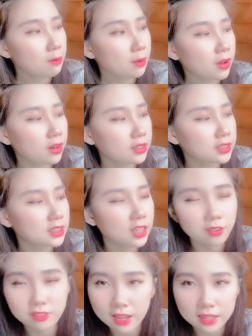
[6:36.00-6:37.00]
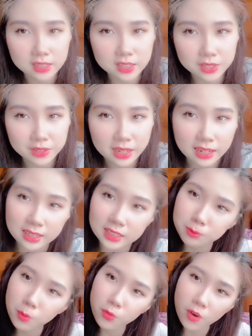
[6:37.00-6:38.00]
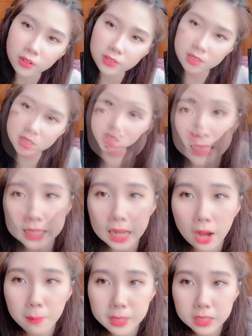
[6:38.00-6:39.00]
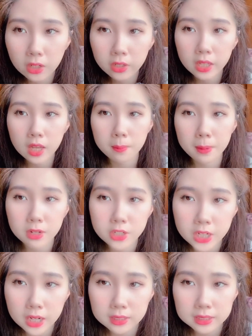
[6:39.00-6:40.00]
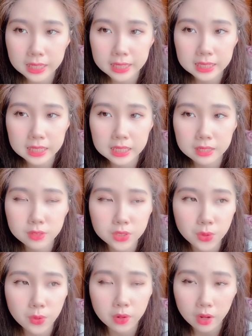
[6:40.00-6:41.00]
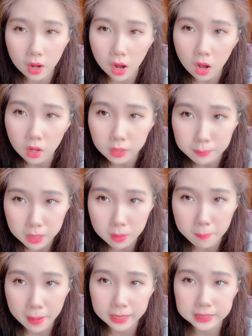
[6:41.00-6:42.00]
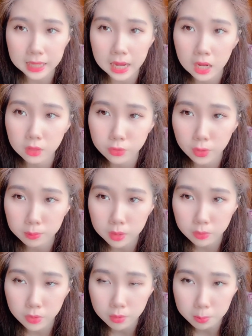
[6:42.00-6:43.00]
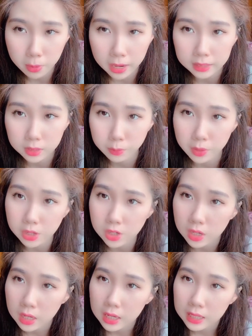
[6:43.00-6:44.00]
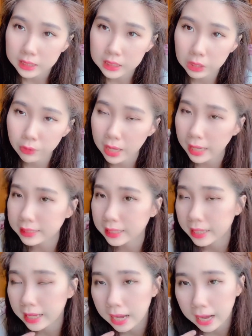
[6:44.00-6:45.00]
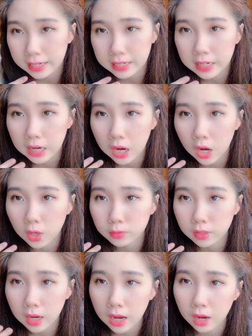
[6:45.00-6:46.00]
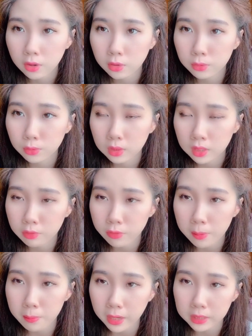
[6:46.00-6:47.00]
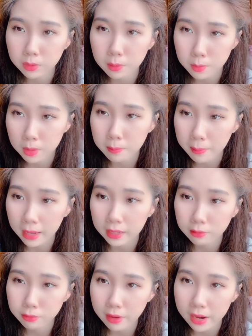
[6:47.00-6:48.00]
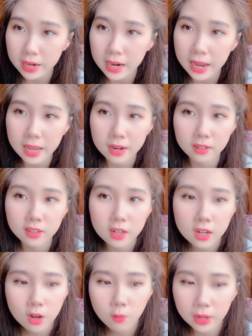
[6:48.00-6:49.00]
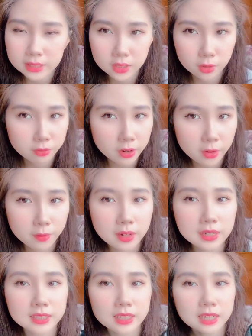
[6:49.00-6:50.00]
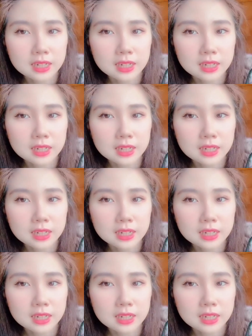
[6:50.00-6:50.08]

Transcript: because of that. So yeah, let's move on. Lastly, I'll be talking about Charles and Keith. So all the mini bags are from different price range, so you guys can get an idea of how different price range mini bag fare and what's your favorite.